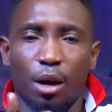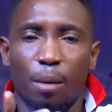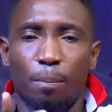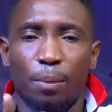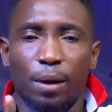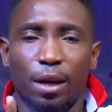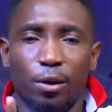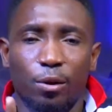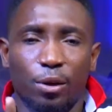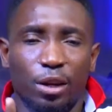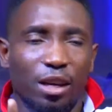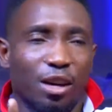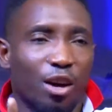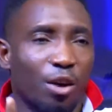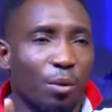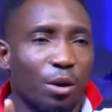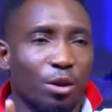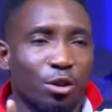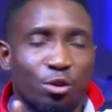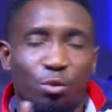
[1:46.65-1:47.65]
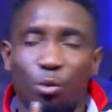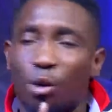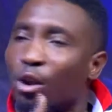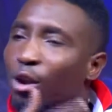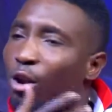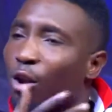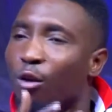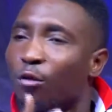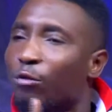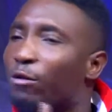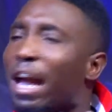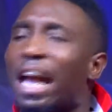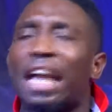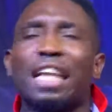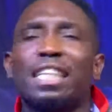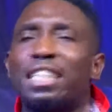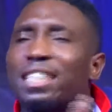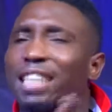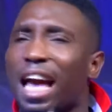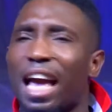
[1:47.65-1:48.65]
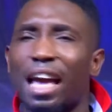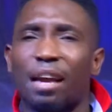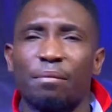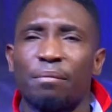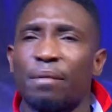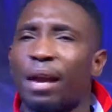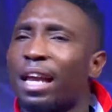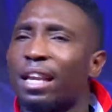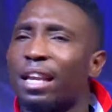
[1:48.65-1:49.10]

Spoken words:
can play Oyeka When It's One Love anytime,